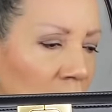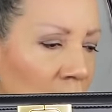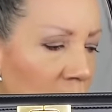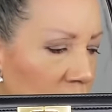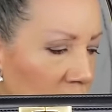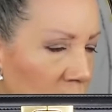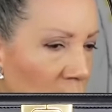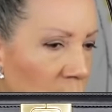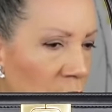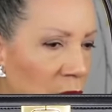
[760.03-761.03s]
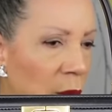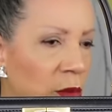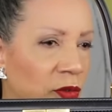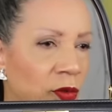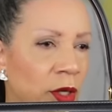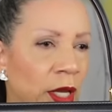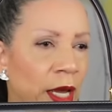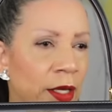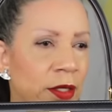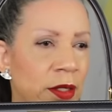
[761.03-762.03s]
a couple of summers summer before
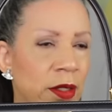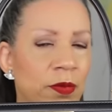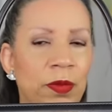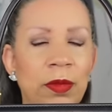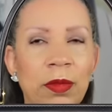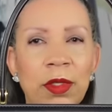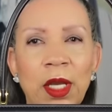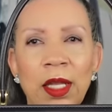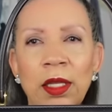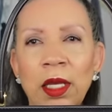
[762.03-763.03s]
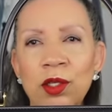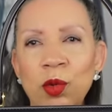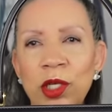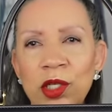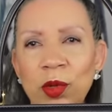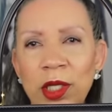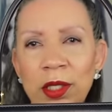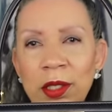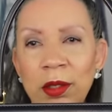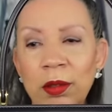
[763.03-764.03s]
last yeah I think in
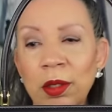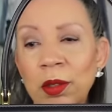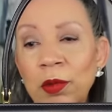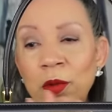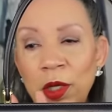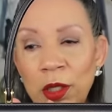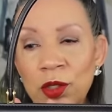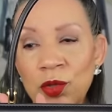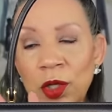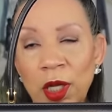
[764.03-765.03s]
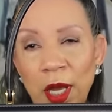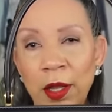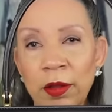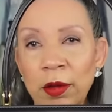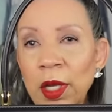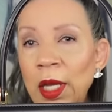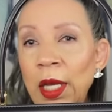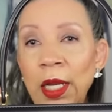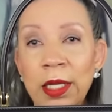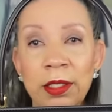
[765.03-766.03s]
2022 we were in the store together
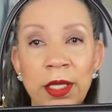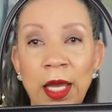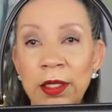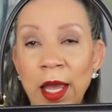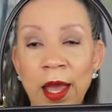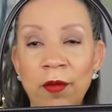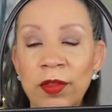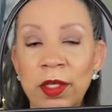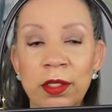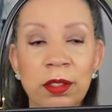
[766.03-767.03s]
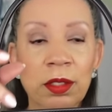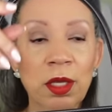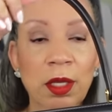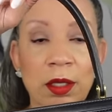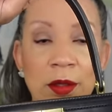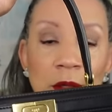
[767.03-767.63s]
and I just had to have this you